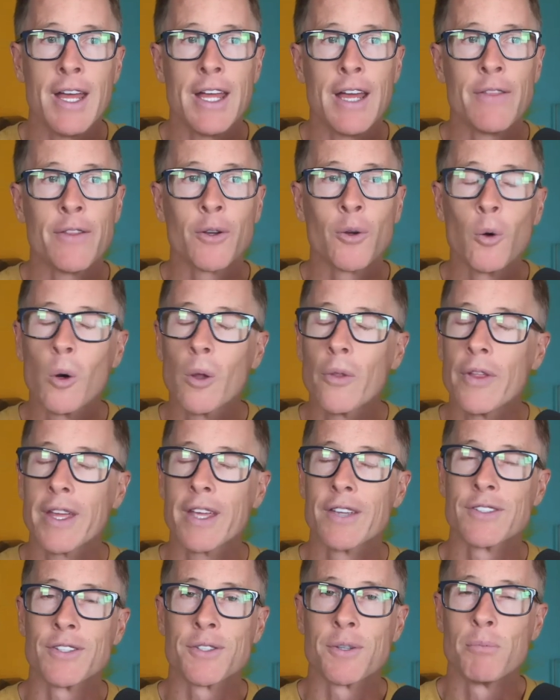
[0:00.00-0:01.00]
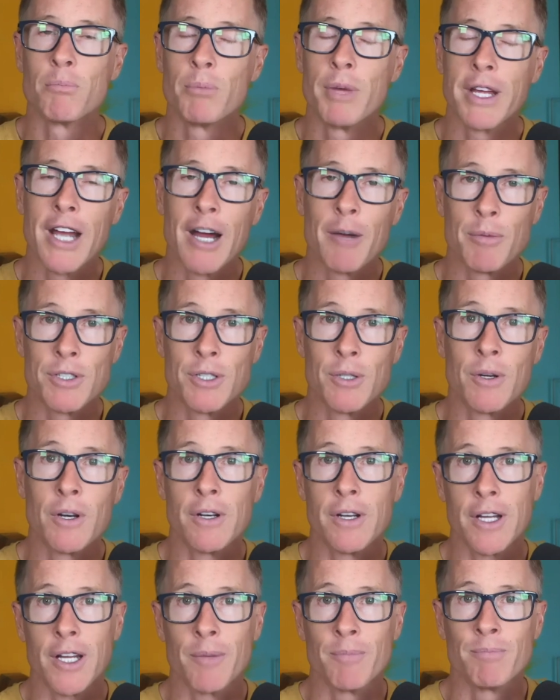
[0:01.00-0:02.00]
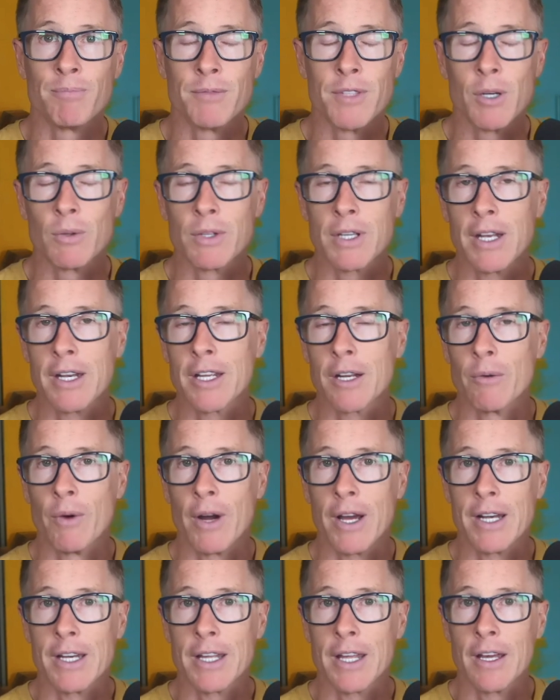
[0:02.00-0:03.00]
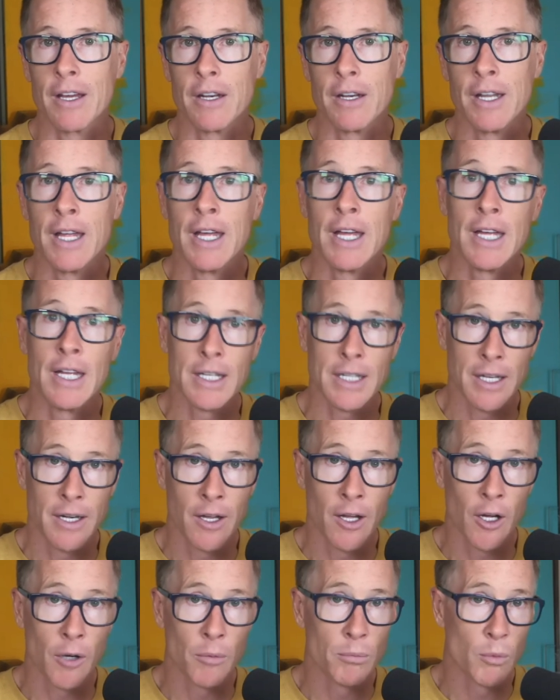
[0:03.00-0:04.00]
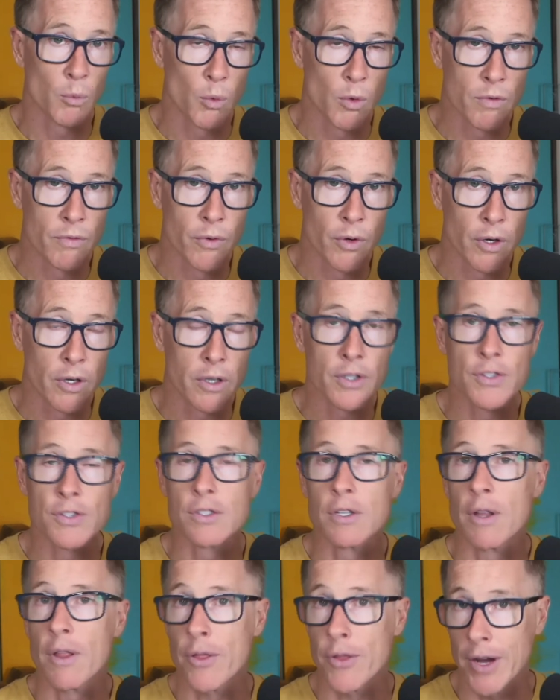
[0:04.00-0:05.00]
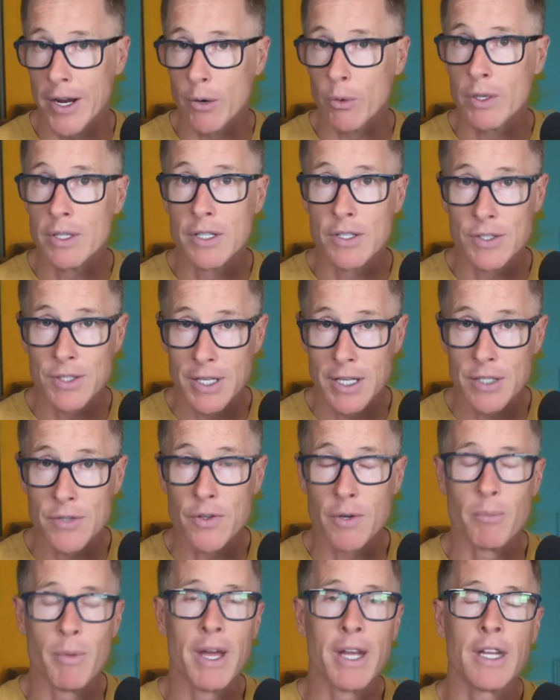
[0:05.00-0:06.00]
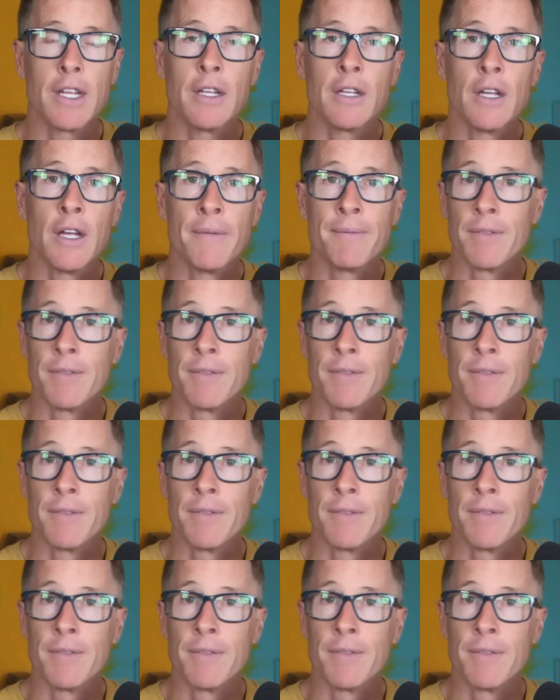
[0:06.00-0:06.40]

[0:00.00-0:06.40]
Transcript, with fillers: And the cool thing is it's a big opportunity. You know, getting it right again can help reverse thyroid disease for many.